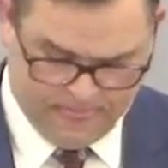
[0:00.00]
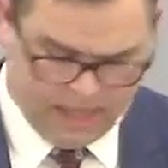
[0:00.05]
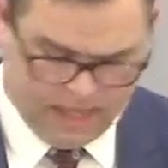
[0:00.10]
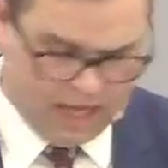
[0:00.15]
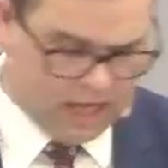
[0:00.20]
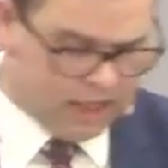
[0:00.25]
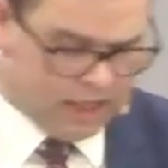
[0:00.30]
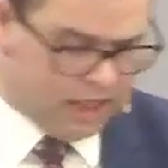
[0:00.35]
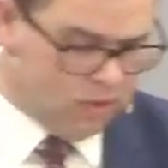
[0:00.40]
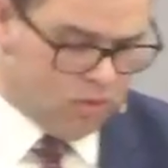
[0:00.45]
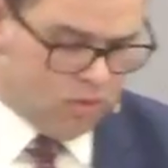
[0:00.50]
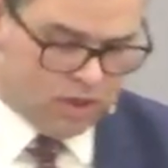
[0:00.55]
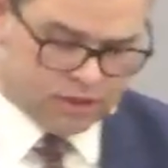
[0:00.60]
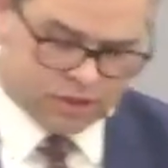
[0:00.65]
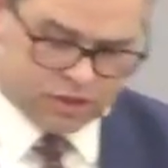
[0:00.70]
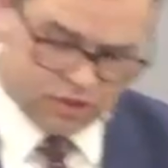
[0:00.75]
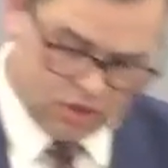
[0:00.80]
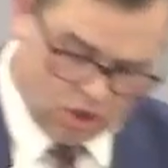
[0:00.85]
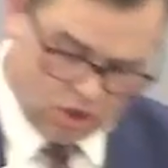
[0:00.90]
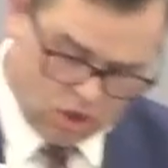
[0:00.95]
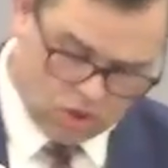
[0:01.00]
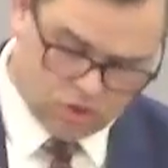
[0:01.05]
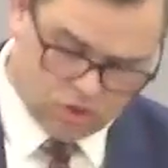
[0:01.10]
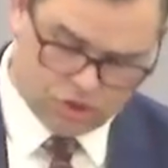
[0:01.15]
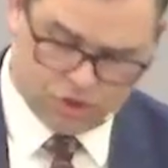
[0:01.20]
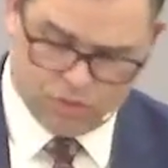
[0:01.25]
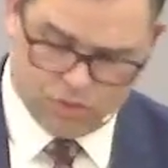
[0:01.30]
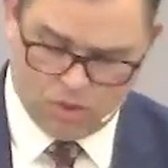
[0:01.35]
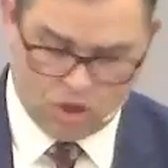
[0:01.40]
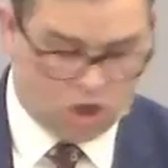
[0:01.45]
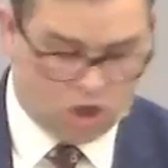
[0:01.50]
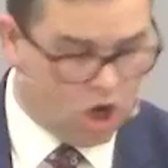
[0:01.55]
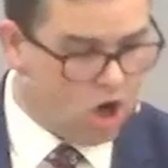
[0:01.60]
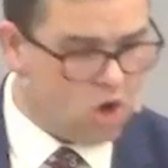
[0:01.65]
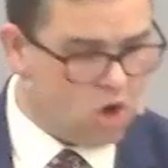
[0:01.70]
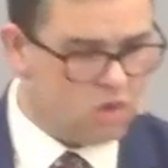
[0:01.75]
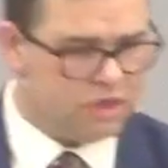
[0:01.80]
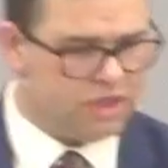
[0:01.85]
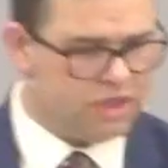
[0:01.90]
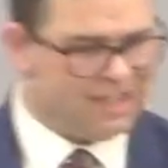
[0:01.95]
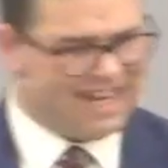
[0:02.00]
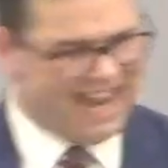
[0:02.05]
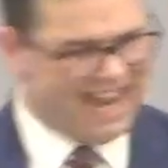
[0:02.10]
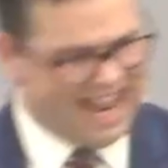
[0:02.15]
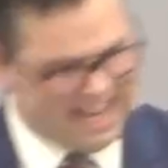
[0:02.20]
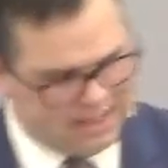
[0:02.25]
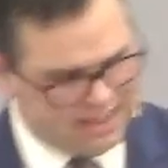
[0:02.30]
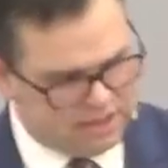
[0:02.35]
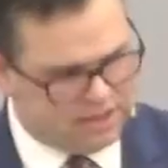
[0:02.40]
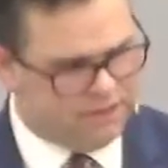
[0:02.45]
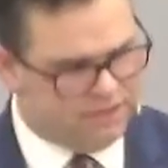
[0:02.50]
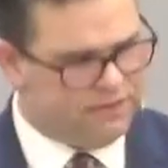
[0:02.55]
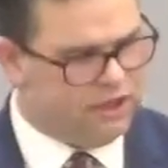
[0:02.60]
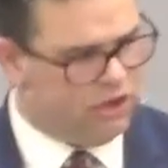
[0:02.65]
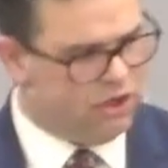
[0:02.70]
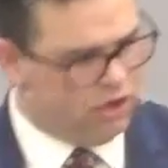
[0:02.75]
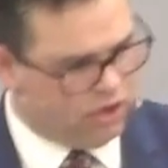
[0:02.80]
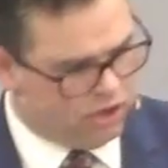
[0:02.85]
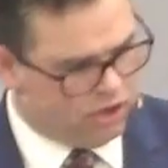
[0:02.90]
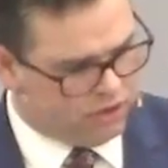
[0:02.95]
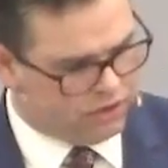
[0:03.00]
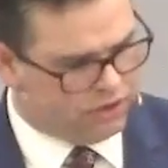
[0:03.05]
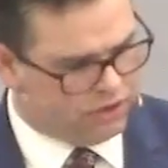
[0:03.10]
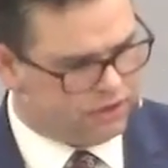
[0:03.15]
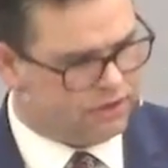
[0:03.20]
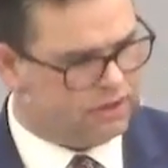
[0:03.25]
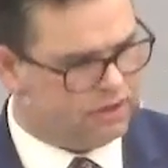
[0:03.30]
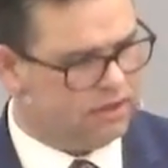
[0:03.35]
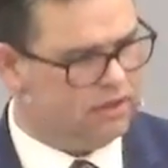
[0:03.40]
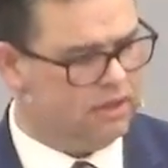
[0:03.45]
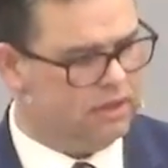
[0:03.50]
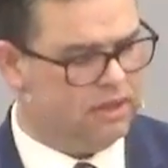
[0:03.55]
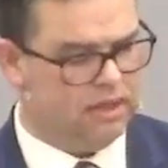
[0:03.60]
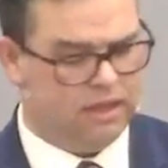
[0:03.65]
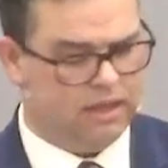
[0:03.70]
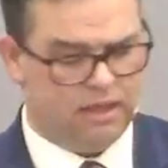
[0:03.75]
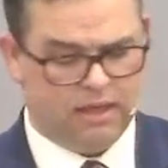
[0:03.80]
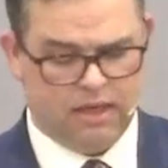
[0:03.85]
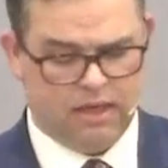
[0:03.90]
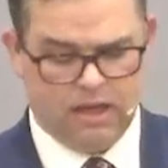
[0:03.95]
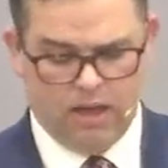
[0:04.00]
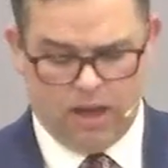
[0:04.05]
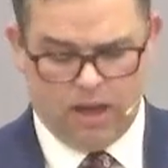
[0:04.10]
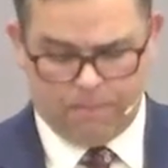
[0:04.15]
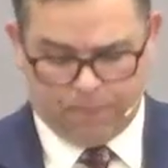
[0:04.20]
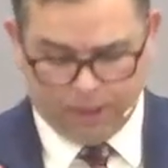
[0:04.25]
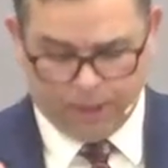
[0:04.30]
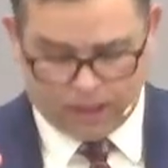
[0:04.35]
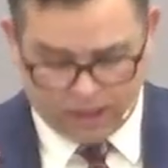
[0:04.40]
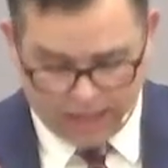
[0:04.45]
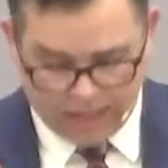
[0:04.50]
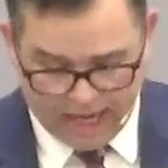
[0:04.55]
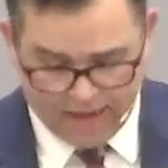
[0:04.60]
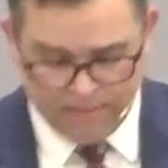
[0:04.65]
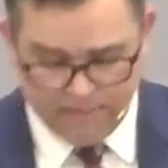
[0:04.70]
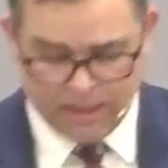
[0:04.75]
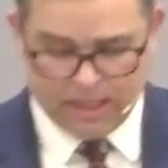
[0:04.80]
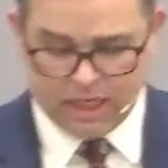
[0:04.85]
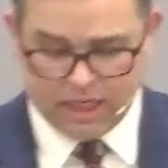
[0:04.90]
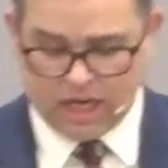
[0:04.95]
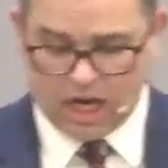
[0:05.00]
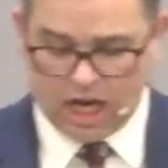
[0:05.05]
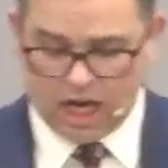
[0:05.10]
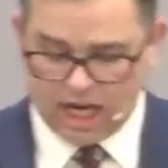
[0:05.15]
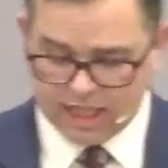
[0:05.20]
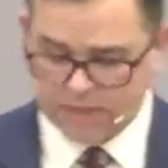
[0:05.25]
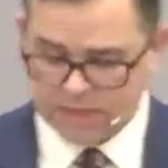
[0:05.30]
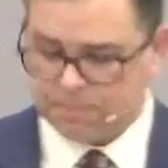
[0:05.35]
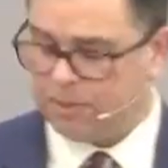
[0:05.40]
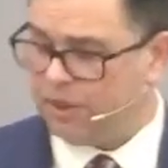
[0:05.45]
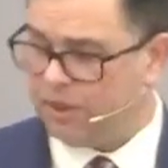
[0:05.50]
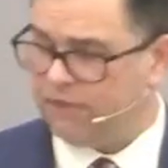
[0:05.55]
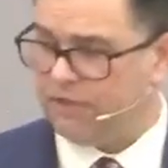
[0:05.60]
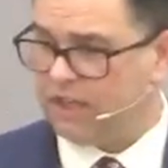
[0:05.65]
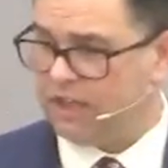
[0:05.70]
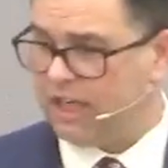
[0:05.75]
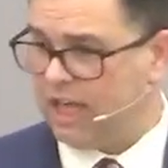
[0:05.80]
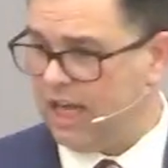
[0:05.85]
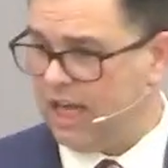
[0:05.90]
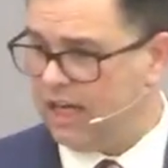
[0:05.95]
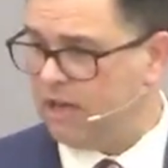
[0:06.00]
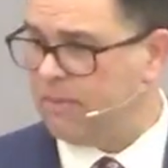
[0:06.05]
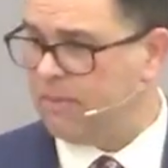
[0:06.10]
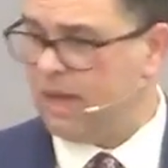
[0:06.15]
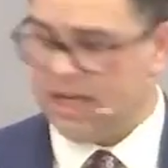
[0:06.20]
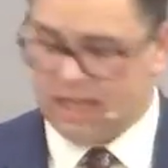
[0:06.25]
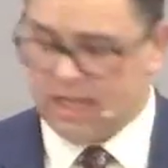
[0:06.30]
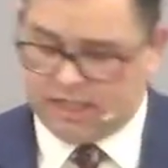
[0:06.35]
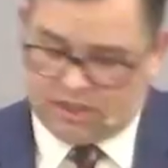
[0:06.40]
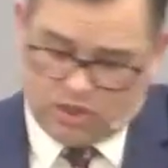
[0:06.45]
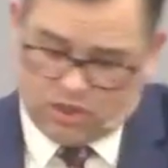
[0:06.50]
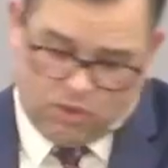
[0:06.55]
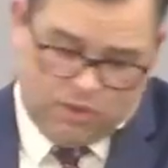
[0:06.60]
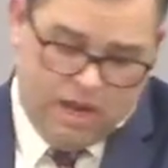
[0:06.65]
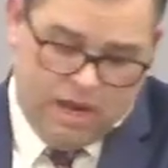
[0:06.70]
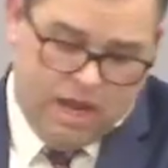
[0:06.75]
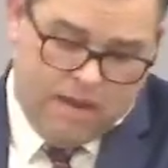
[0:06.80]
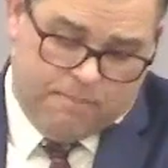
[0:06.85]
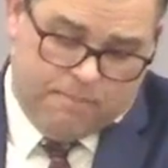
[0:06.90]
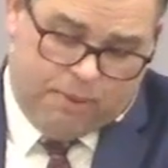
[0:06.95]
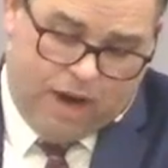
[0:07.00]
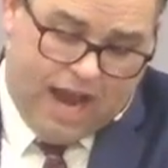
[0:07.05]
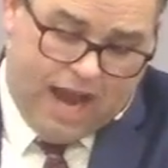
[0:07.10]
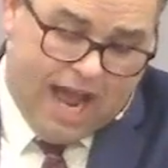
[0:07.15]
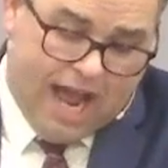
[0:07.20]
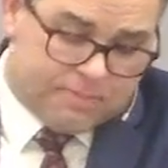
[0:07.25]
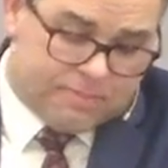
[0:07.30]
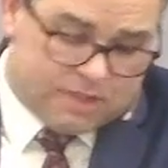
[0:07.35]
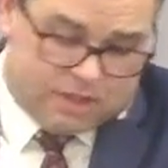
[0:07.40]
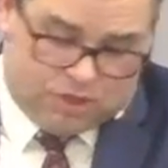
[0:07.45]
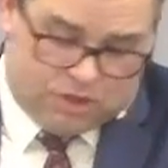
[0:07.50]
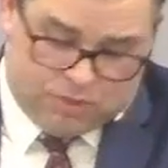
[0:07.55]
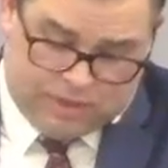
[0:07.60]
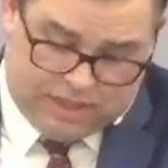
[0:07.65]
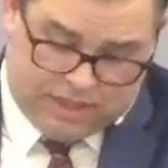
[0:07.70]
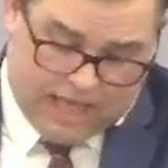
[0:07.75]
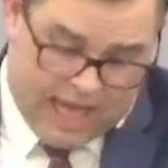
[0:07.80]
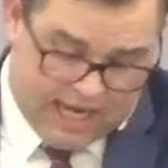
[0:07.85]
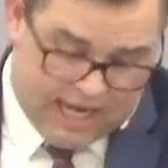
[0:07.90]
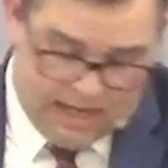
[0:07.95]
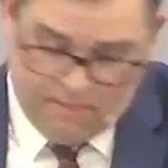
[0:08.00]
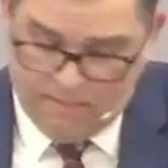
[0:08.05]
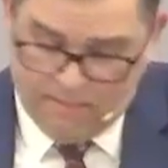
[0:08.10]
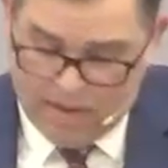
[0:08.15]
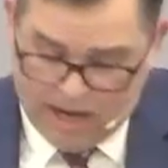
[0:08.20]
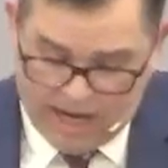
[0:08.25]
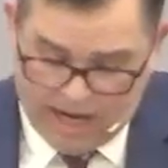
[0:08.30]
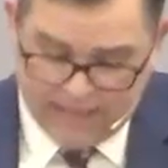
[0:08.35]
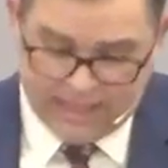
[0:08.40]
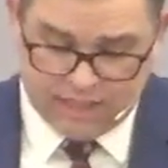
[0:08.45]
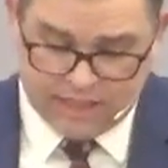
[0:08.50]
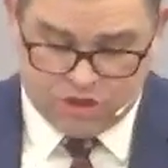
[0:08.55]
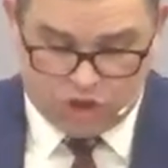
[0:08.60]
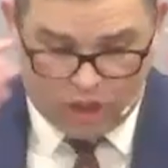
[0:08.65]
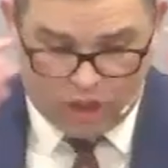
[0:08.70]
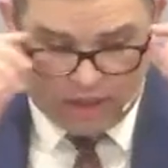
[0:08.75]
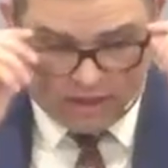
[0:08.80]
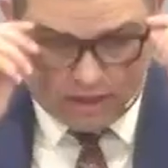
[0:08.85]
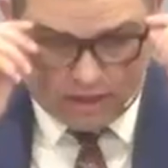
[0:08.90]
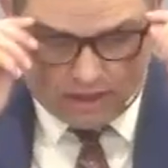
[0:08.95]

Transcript: He wants those who will go to the ends of the earth uh, proclaiming the gospel of the kingdom. And, and so perhaps it's with that in mind that Jesus